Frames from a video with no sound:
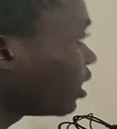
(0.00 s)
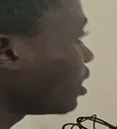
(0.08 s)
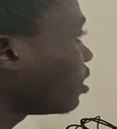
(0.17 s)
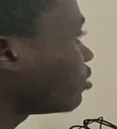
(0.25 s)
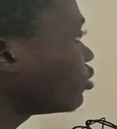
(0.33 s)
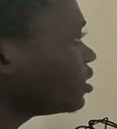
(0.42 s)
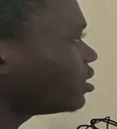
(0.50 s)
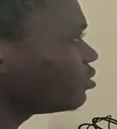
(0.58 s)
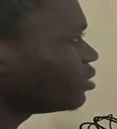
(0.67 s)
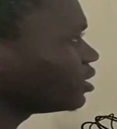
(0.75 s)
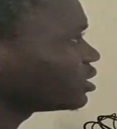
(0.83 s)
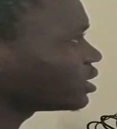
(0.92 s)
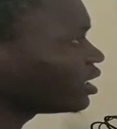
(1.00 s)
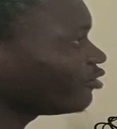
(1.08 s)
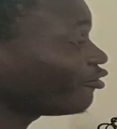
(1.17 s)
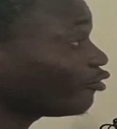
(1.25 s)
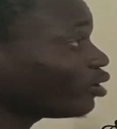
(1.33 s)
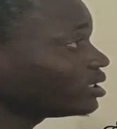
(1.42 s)
a
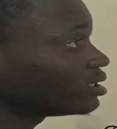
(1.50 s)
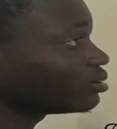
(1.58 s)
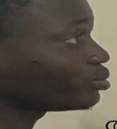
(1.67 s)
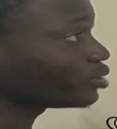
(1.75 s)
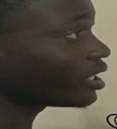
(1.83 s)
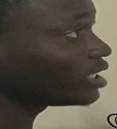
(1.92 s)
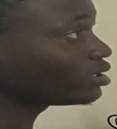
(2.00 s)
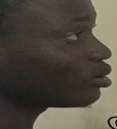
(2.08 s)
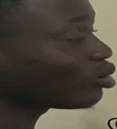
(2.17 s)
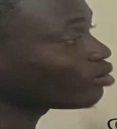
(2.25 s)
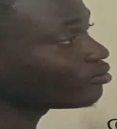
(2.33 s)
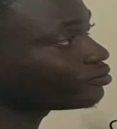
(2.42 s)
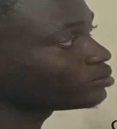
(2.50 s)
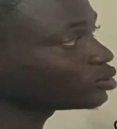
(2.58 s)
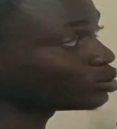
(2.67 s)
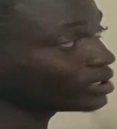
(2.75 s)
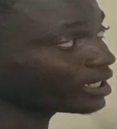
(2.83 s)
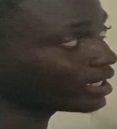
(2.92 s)
fall in the price of
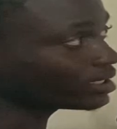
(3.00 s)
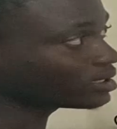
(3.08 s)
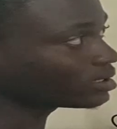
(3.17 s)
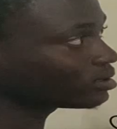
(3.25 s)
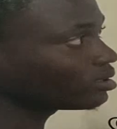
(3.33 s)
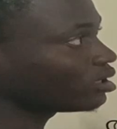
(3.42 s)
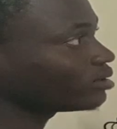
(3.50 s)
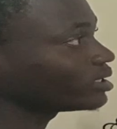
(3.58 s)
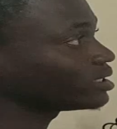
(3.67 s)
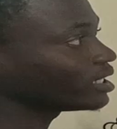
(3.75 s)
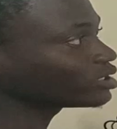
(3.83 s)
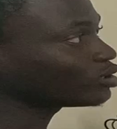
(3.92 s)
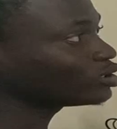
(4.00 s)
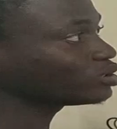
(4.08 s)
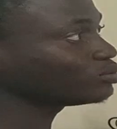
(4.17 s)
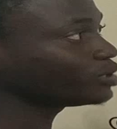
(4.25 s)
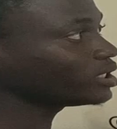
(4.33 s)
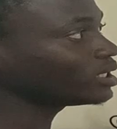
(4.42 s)
good X, alright, there's going to
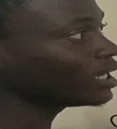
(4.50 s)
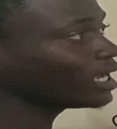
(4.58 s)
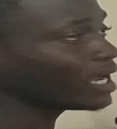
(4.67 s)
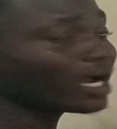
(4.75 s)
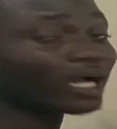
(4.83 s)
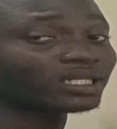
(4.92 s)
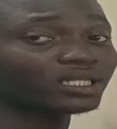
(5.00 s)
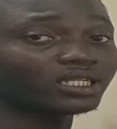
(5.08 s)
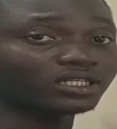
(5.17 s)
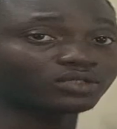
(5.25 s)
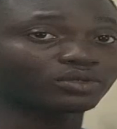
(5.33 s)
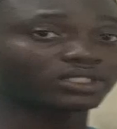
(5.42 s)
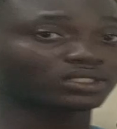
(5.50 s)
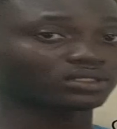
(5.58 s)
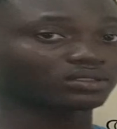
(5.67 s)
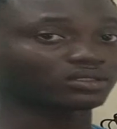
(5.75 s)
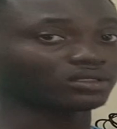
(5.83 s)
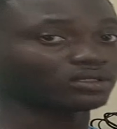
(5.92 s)
be an increase
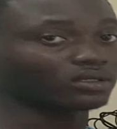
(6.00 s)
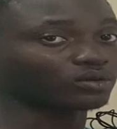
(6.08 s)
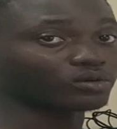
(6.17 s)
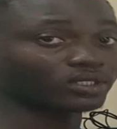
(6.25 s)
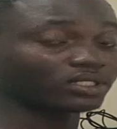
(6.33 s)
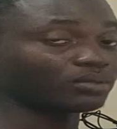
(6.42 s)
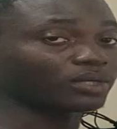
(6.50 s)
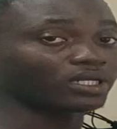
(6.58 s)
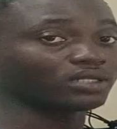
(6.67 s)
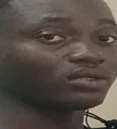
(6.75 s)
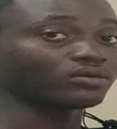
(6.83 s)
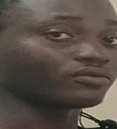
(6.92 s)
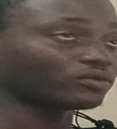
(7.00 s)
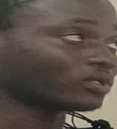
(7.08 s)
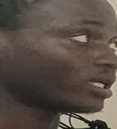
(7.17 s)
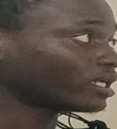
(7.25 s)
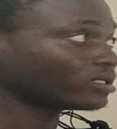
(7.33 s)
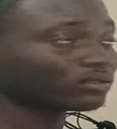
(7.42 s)
in the quantity demanded of good
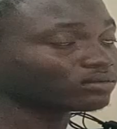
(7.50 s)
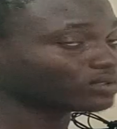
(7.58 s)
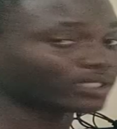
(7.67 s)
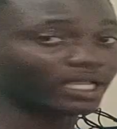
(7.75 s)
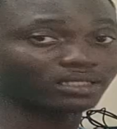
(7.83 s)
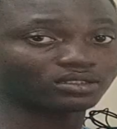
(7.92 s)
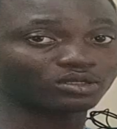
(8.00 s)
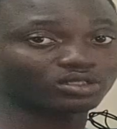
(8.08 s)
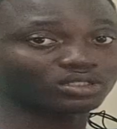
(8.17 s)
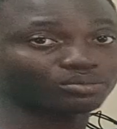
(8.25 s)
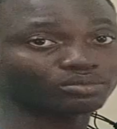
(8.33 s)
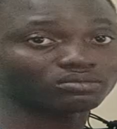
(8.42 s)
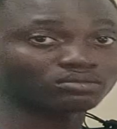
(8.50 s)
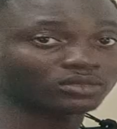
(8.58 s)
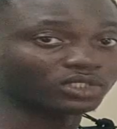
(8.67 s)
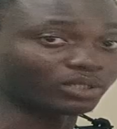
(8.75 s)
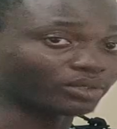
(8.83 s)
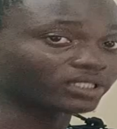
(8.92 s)
X. That's just
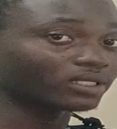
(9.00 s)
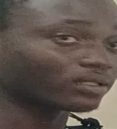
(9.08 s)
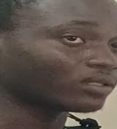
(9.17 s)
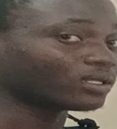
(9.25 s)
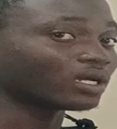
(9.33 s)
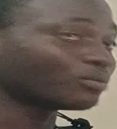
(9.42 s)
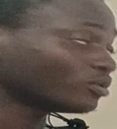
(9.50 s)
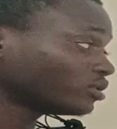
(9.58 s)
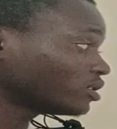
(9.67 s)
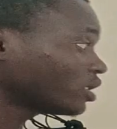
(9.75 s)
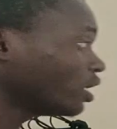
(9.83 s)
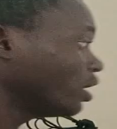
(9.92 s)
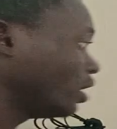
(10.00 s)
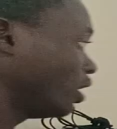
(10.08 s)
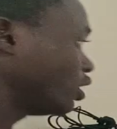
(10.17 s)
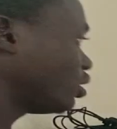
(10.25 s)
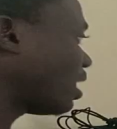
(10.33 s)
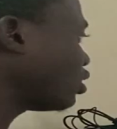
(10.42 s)
the basic thing that happens.
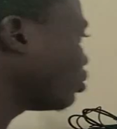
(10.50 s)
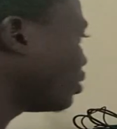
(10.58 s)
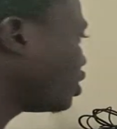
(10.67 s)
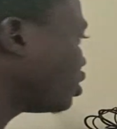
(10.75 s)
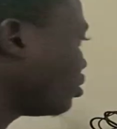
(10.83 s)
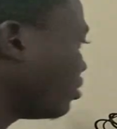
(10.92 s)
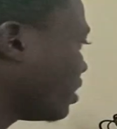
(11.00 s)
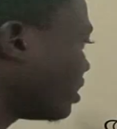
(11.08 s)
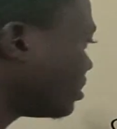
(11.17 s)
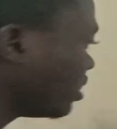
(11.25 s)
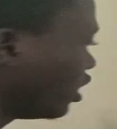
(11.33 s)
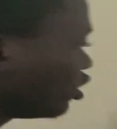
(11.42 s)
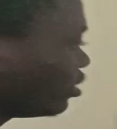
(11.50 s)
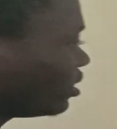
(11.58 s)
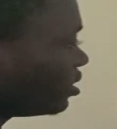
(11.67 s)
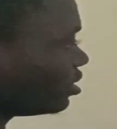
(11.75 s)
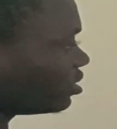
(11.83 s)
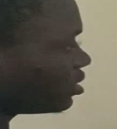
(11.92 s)
So how do we show that? So
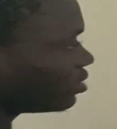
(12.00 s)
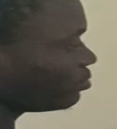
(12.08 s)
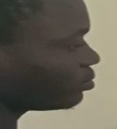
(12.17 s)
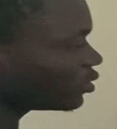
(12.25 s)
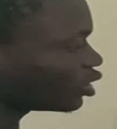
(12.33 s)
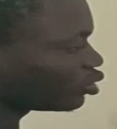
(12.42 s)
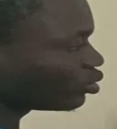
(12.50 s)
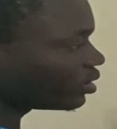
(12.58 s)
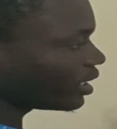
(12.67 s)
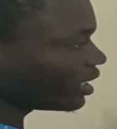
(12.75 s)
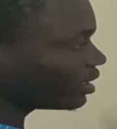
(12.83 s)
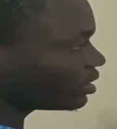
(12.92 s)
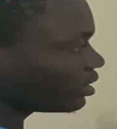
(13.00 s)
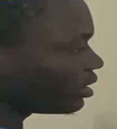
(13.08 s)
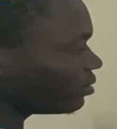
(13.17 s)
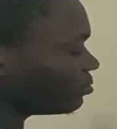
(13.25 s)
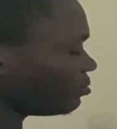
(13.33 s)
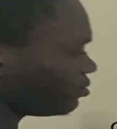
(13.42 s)
this is good X
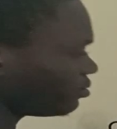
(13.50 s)
here,